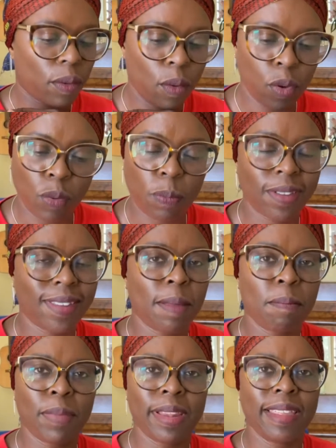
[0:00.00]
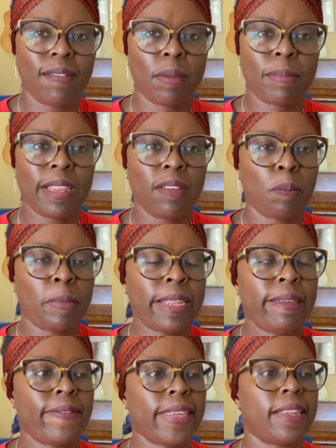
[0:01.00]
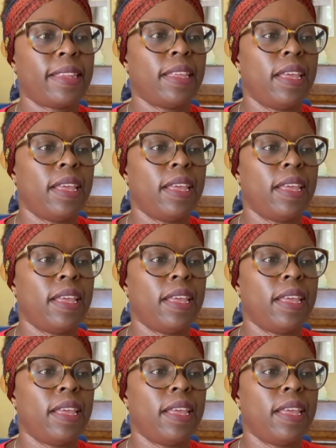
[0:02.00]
100% believe it.